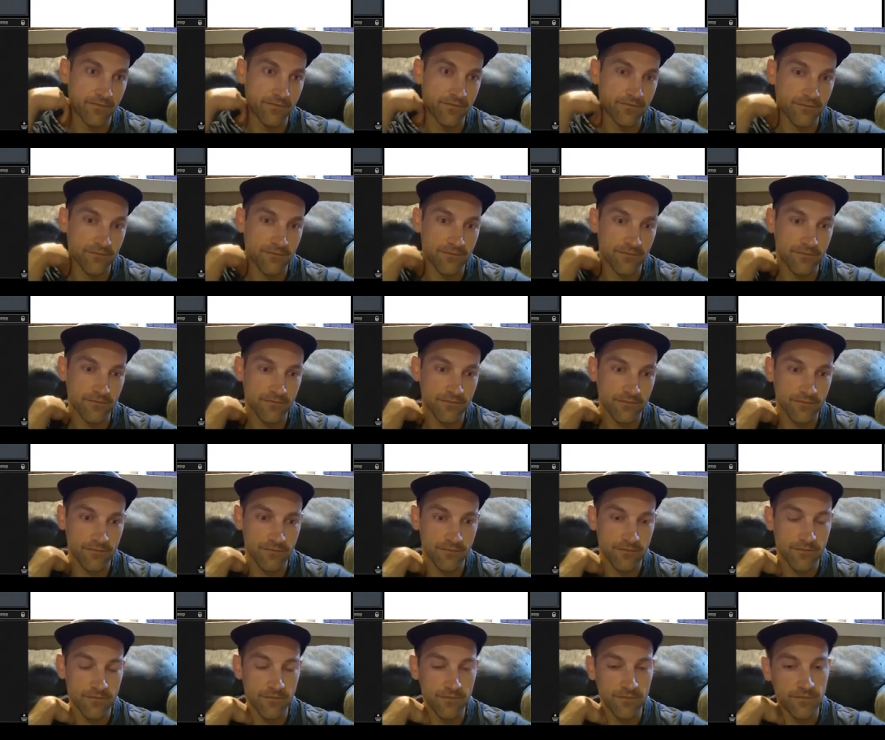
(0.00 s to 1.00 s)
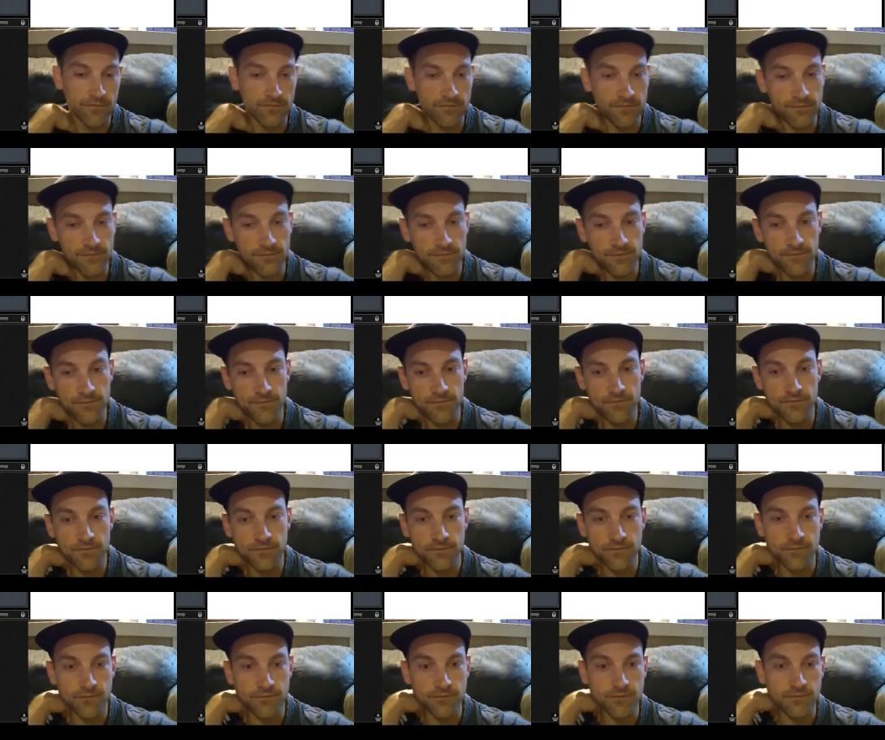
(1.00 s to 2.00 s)

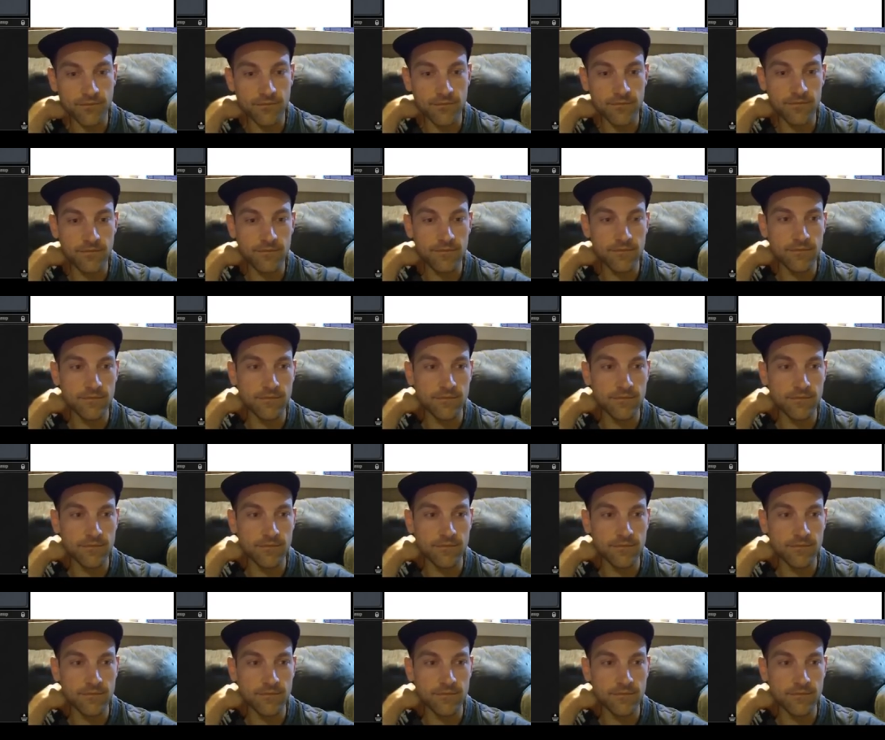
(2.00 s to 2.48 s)
Nobody speaks.